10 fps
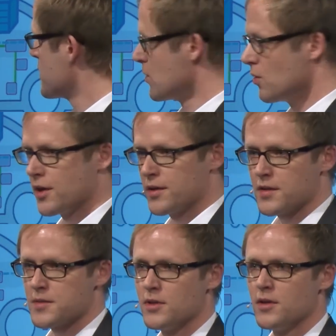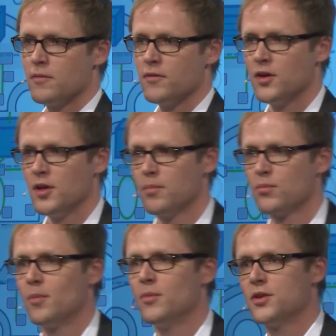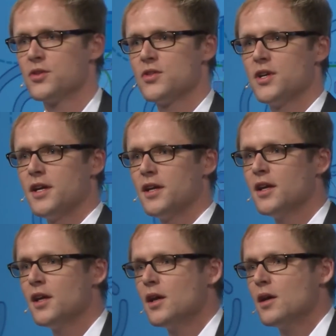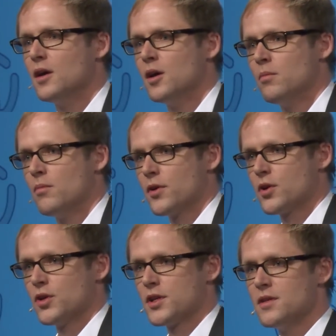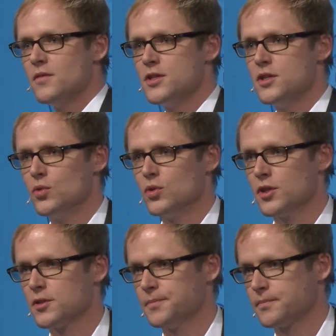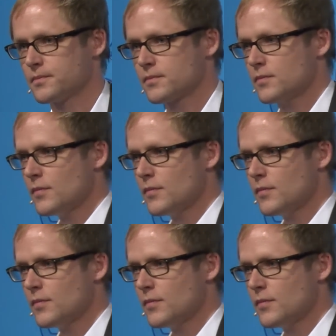CCU that has been very prominent today, the connectivity unit.